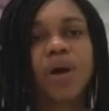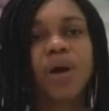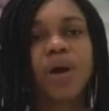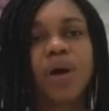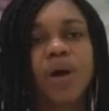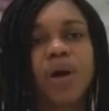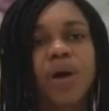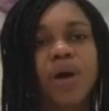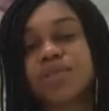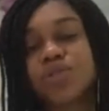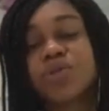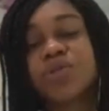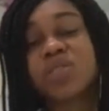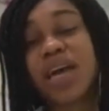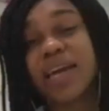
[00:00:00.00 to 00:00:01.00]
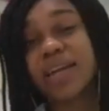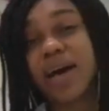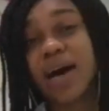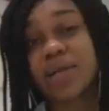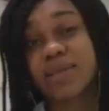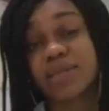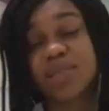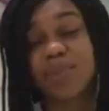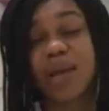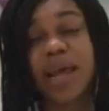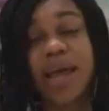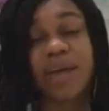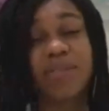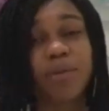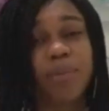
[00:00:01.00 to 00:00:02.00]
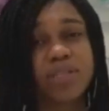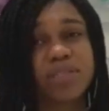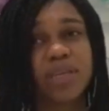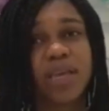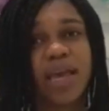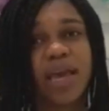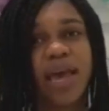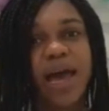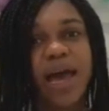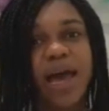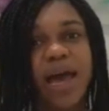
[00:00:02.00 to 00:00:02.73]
an artists do sign artists, but I have a policy.